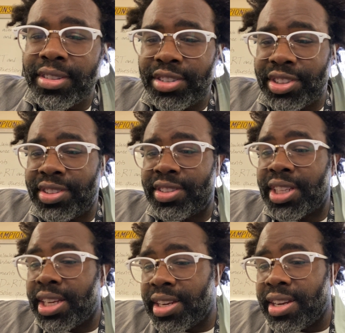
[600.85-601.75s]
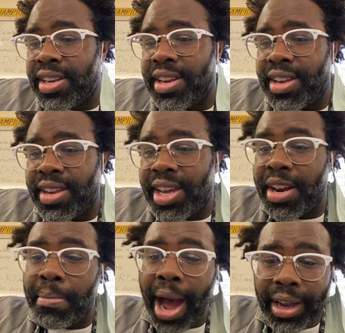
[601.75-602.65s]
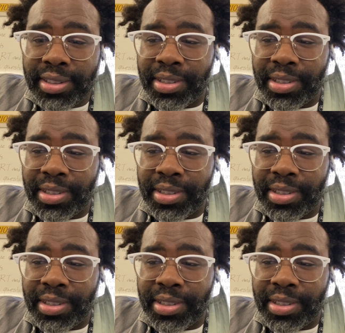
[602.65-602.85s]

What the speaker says: just sitting in a box